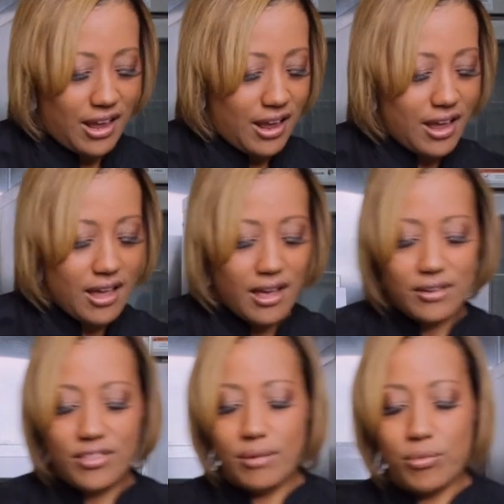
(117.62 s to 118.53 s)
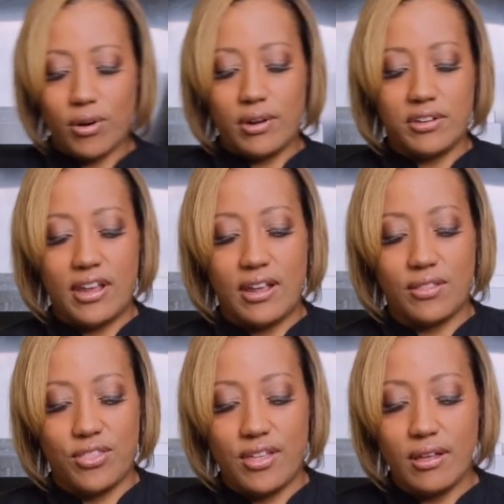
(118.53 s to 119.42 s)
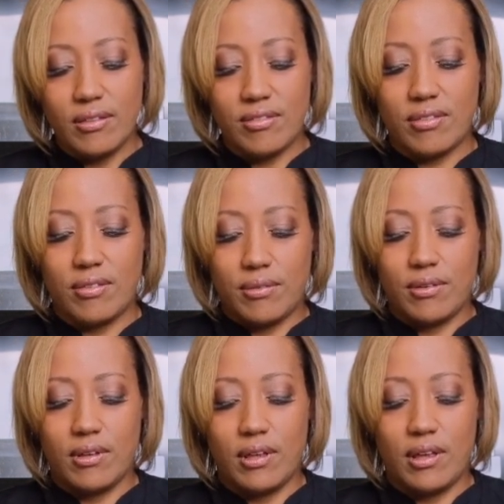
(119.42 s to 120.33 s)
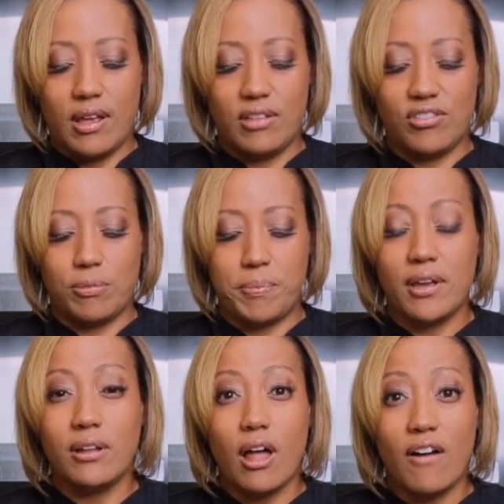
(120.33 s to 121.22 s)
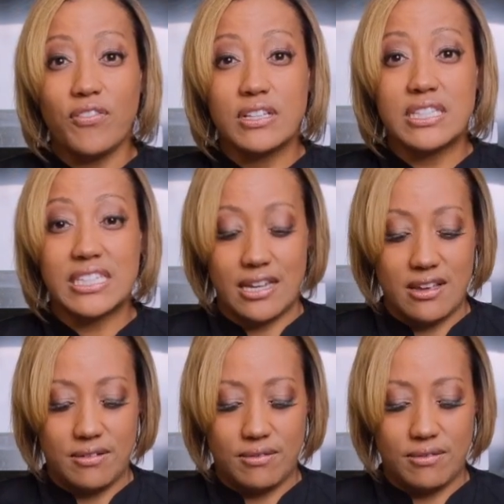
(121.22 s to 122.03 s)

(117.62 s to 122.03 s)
and then we're going to take this and just peel off the skin.